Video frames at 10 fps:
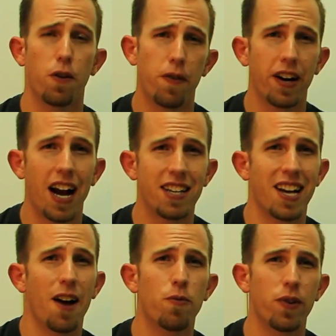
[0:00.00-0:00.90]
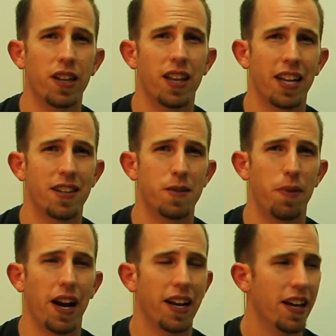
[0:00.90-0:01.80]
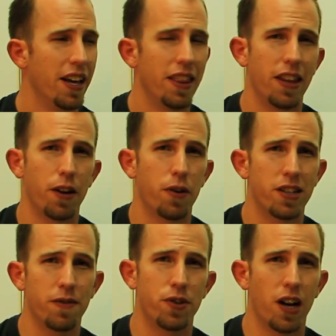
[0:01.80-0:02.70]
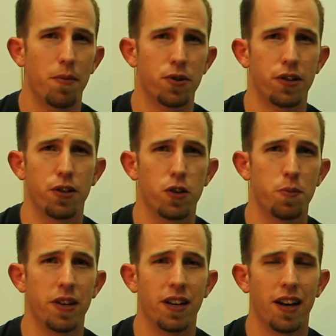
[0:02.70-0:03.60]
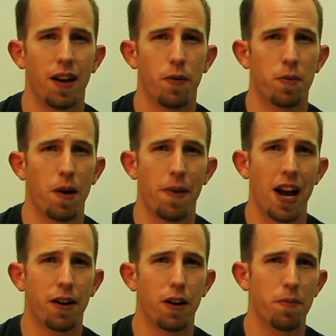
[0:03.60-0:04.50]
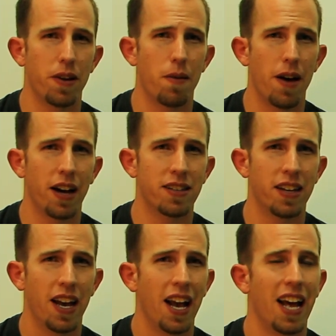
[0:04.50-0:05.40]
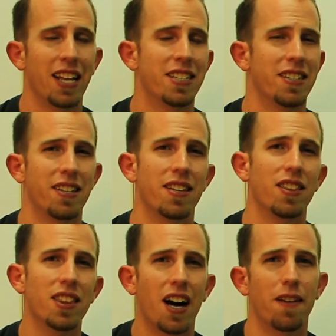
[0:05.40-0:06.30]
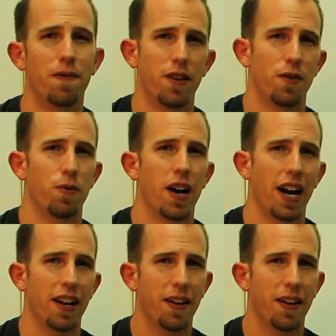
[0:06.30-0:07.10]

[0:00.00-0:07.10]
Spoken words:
far guys, I really like this bike. The aggressive geometry suits me with my background in BMX, and it's just a lot of fun to ride.